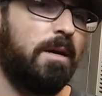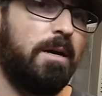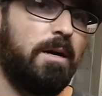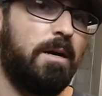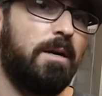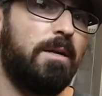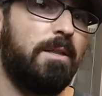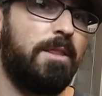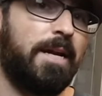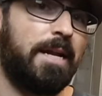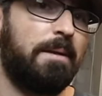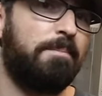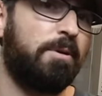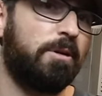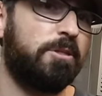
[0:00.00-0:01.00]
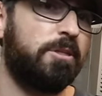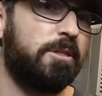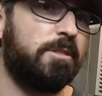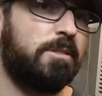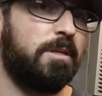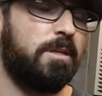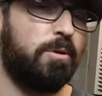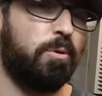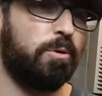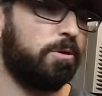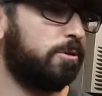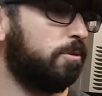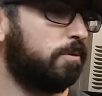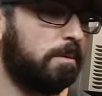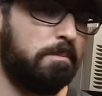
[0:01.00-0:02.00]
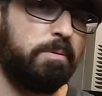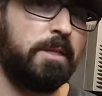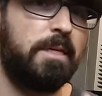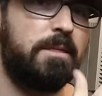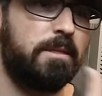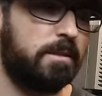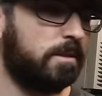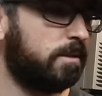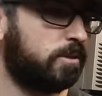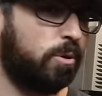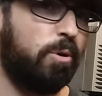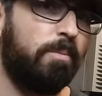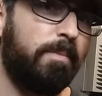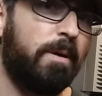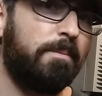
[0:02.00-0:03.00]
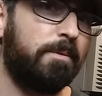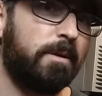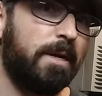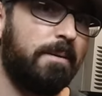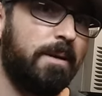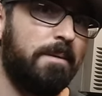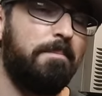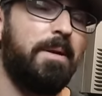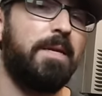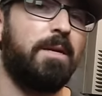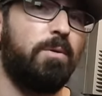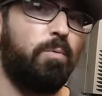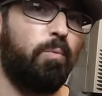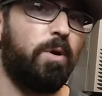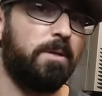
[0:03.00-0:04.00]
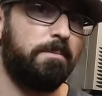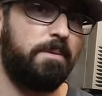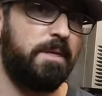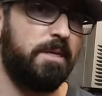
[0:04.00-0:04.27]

that I purchased in order to complete this whole bumper and make it one